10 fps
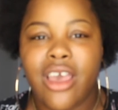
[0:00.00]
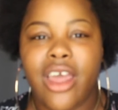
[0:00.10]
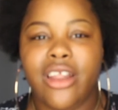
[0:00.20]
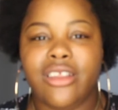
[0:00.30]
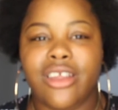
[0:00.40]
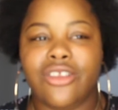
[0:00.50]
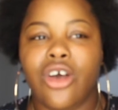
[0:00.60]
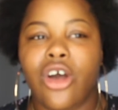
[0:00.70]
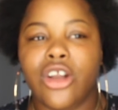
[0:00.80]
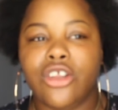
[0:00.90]
And it's, it's
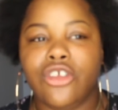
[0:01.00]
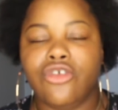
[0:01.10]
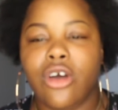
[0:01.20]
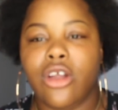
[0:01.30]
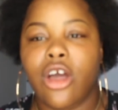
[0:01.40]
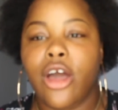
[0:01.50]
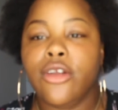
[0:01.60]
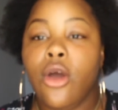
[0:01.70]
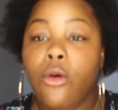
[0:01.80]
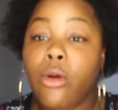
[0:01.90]
harder to draw it on,
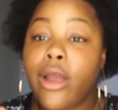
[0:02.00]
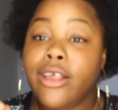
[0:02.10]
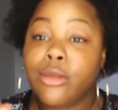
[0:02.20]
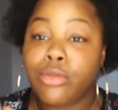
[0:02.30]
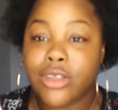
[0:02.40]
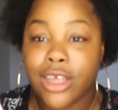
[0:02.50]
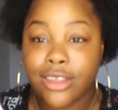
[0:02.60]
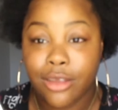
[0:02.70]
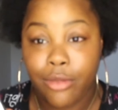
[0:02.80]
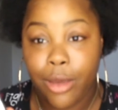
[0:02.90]
whereas the
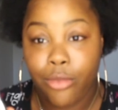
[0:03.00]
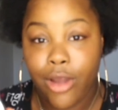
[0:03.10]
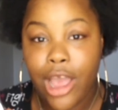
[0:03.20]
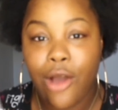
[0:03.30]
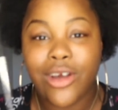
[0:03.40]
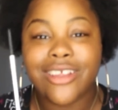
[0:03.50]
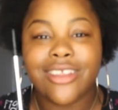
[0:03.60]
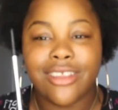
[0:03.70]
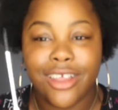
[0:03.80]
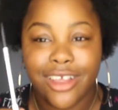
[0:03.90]
Precisely My Brow is
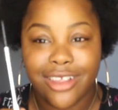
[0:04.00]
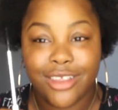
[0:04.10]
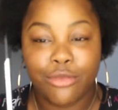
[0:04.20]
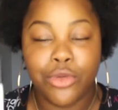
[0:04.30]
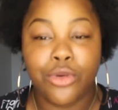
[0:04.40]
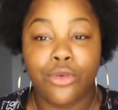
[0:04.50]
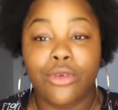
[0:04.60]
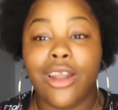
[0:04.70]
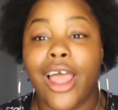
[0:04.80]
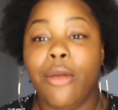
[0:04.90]
slick and smooth,
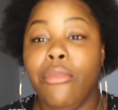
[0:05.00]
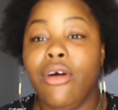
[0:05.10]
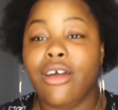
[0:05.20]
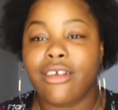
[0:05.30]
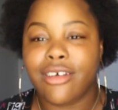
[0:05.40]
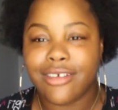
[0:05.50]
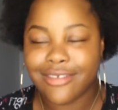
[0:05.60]
like butter.